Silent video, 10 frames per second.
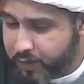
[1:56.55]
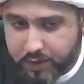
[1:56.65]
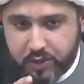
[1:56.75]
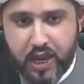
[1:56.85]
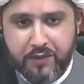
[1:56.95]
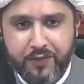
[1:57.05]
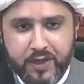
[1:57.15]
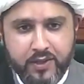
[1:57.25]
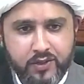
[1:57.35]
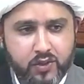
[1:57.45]
This
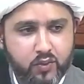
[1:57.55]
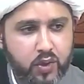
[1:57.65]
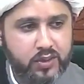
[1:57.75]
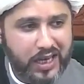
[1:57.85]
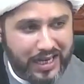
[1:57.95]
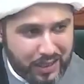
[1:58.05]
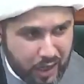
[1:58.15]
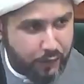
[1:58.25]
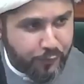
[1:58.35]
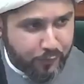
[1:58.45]
evidence was
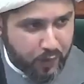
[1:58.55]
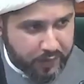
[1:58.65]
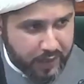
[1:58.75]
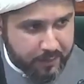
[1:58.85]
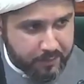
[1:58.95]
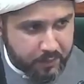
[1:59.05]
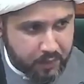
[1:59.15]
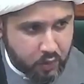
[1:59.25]
enough for them